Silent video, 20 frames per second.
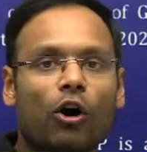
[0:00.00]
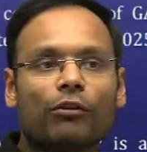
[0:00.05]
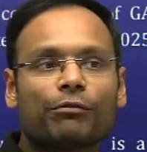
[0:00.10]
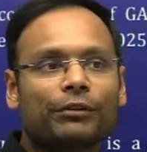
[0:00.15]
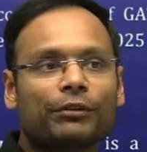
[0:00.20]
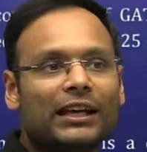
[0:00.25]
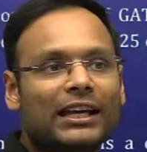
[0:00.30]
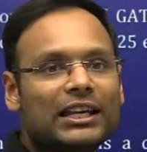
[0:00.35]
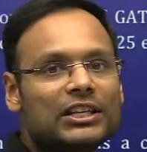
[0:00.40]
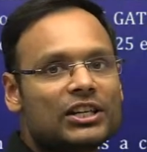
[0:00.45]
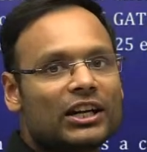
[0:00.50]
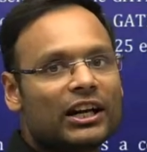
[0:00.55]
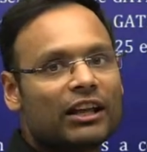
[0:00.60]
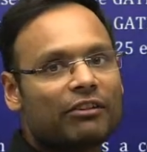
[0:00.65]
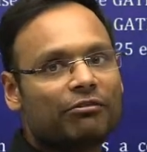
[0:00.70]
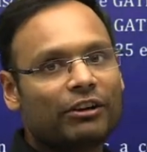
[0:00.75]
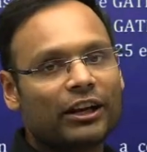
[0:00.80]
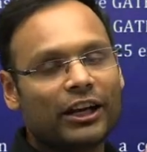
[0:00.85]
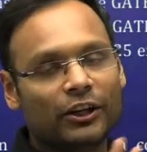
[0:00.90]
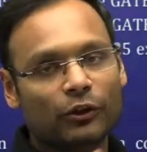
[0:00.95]
of each and
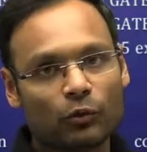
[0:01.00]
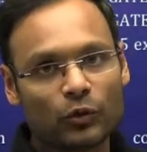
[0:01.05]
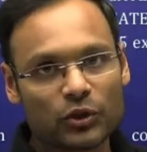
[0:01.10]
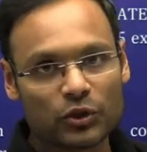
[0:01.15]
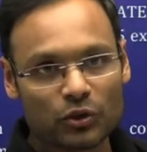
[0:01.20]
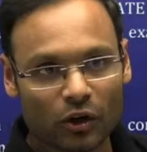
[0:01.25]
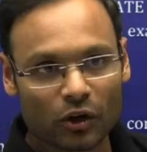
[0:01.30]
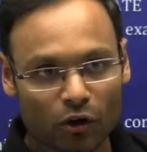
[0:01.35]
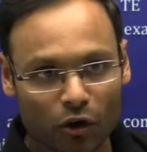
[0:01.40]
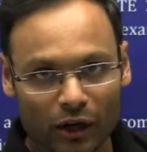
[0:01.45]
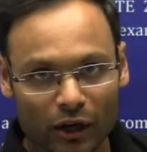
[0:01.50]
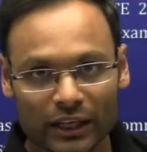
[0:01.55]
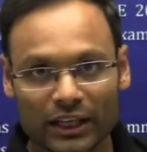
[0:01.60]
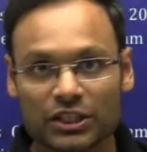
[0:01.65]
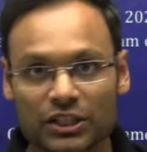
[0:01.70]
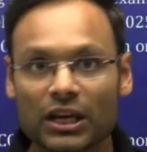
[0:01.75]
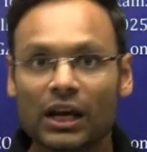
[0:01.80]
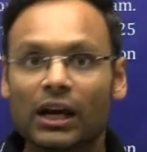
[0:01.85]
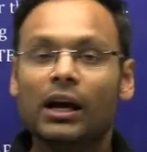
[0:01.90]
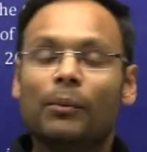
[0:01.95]
every individual
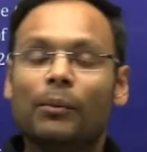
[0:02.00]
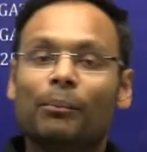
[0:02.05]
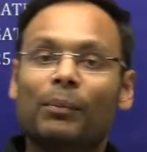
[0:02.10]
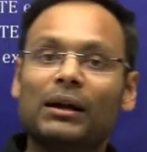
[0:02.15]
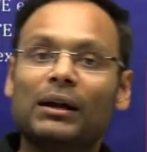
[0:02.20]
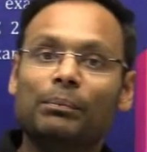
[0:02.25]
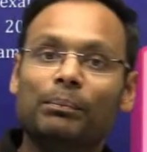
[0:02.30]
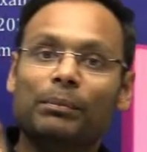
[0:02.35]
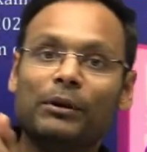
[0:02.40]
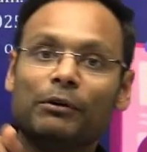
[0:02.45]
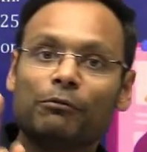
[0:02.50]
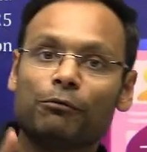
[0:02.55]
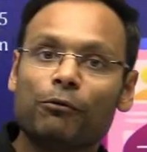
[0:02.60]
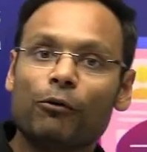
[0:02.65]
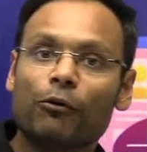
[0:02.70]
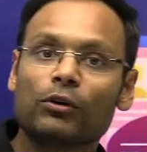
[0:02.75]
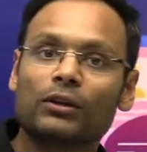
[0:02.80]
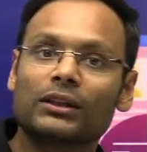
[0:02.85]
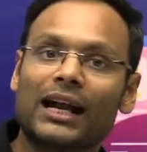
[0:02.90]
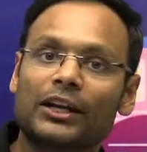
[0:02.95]
college, but
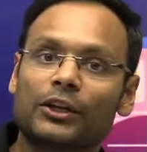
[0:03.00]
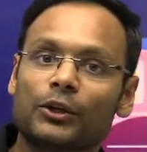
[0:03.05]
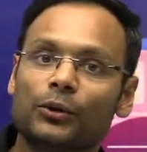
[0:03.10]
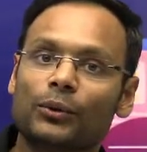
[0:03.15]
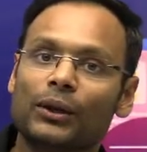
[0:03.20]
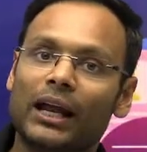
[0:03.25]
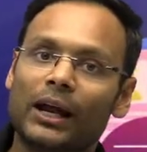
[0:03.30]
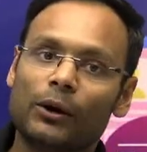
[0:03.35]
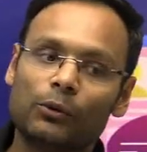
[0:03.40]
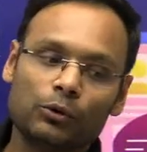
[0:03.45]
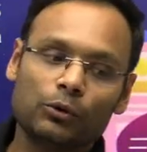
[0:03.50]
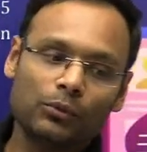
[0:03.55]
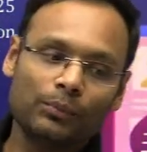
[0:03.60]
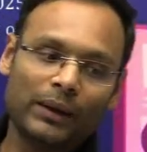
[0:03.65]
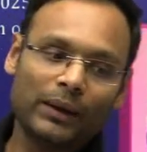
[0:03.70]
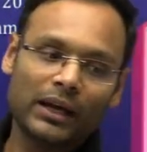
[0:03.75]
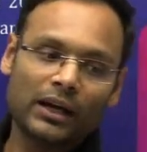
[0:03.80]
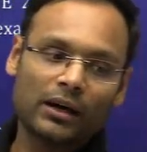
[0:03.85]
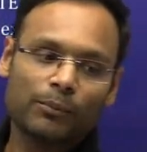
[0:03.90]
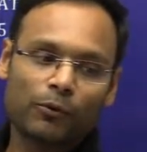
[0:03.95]
before that you will have to
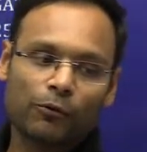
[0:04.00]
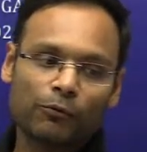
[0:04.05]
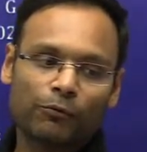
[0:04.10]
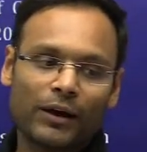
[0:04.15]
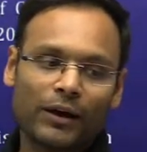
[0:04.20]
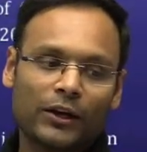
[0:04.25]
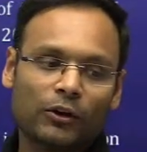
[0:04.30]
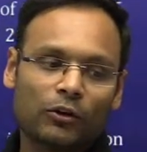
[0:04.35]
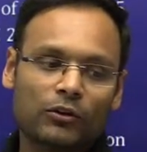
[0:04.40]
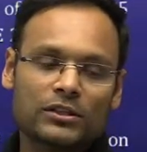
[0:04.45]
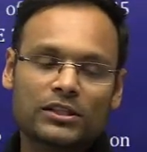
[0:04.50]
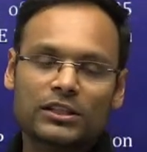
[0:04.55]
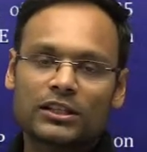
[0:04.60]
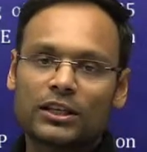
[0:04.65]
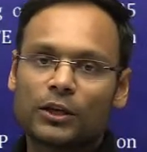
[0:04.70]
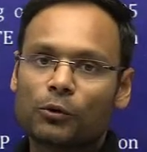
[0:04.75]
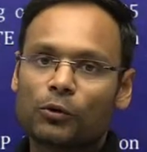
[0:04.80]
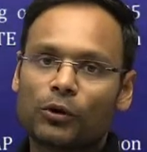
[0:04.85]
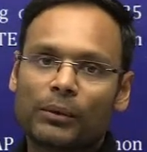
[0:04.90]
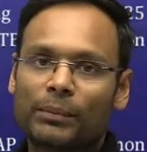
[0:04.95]
make a profile on
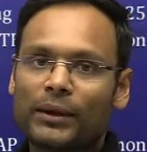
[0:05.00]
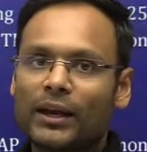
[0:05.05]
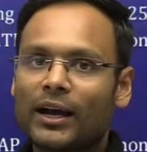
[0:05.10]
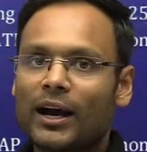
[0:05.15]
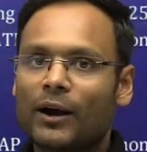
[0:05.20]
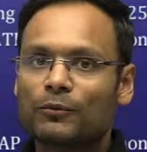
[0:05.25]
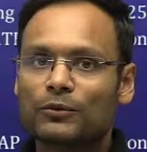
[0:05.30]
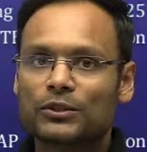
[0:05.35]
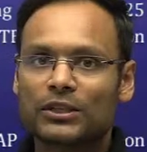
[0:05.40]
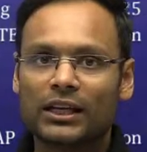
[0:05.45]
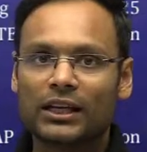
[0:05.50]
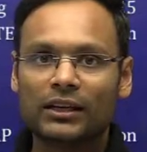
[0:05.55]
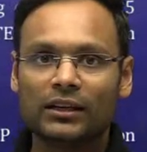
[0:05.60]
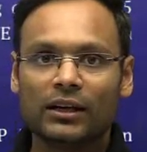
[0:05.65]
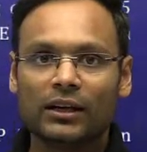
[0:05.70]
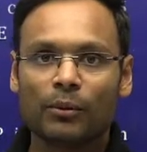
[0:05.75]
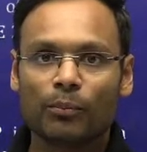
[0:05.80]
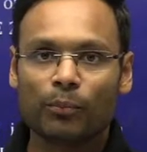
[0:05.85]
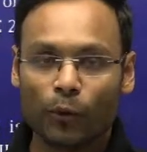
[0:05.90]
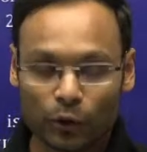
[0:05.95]
COAP counseling
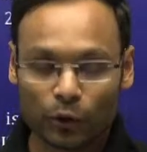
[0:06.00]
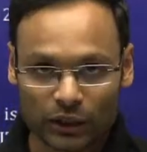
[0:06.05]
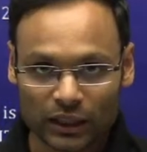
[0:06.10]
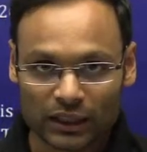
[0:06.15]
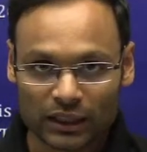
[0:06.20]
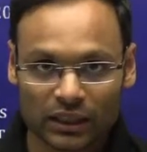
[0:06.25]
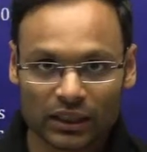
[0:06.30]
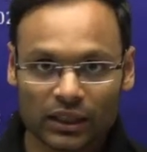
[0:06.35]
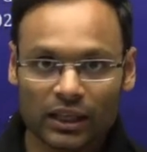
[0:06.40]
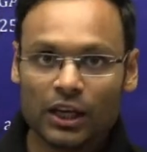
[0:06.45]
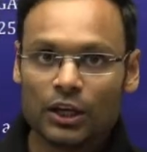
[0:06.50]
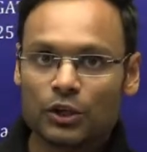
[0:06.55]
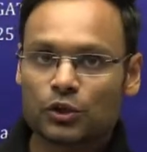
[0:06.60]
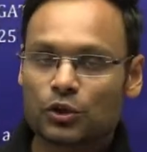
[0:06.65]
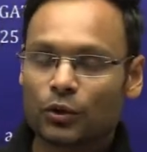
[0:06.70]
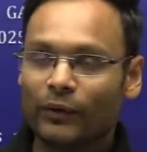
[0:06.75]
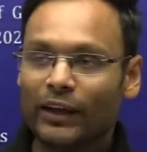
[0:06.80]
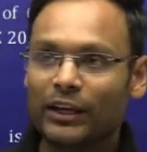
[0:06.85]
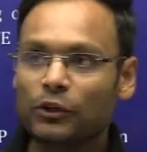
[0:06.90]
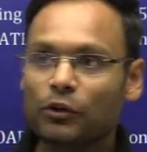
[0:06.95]
portal.
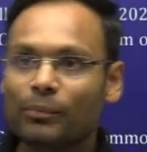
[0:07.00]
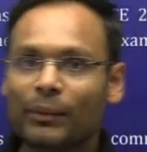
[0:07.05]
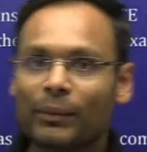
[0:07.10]
So when you